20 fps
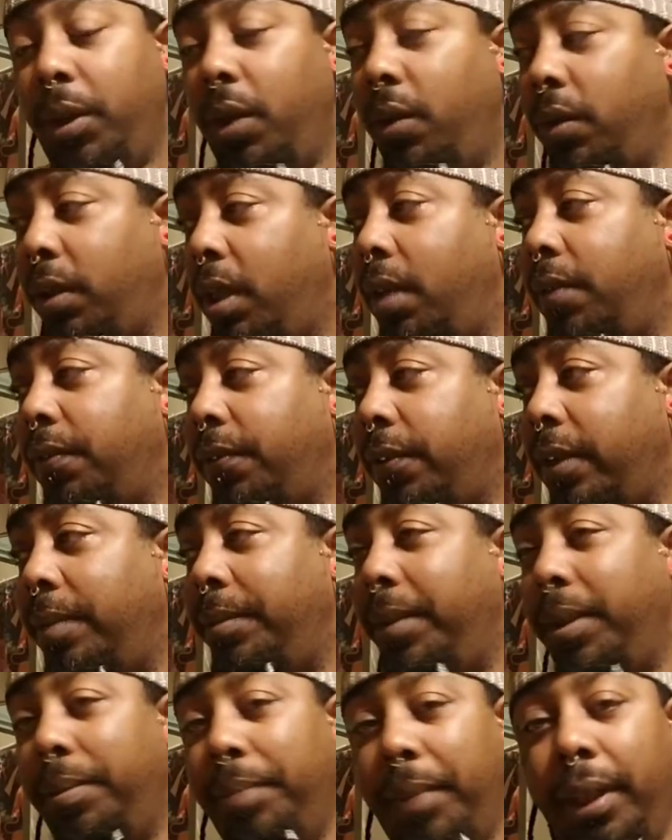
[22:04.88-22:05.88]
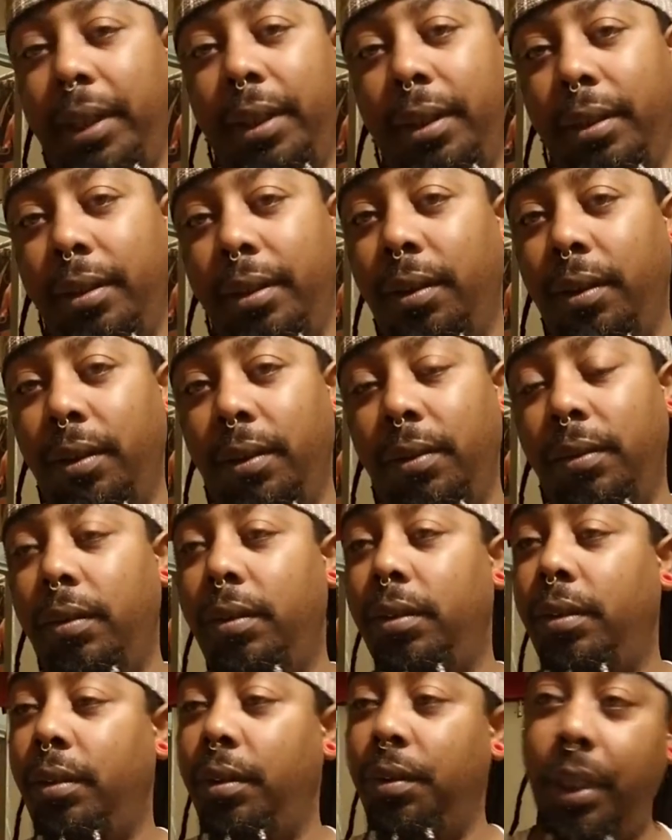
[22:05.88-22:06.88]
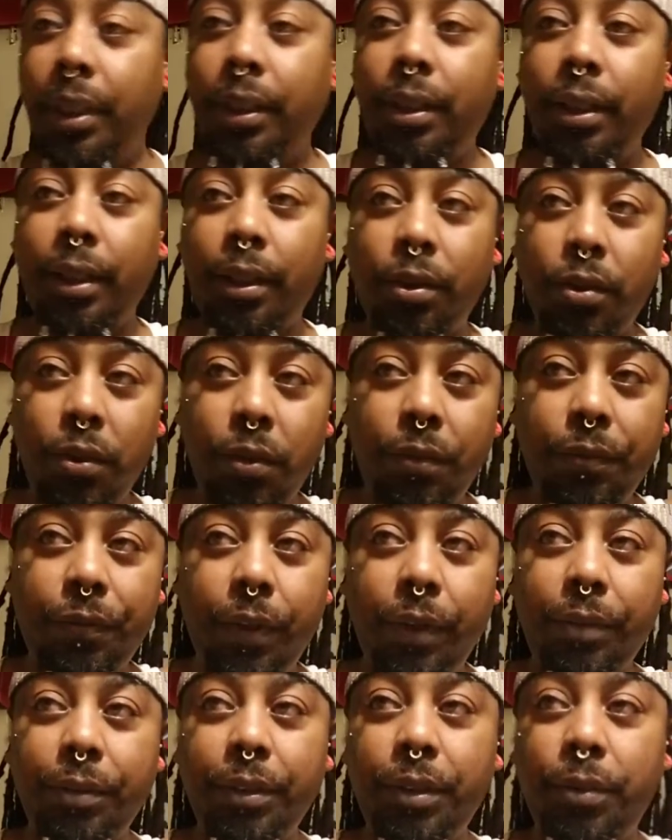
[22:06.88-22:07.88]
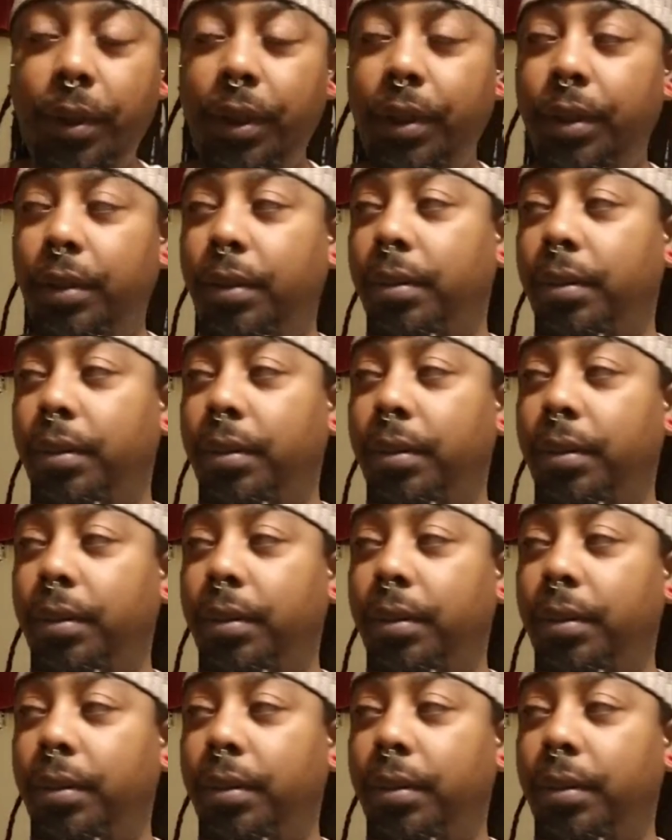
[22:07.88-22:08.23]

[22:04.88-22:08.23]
going to come from it. Meaning, you think the tooth fairy is real.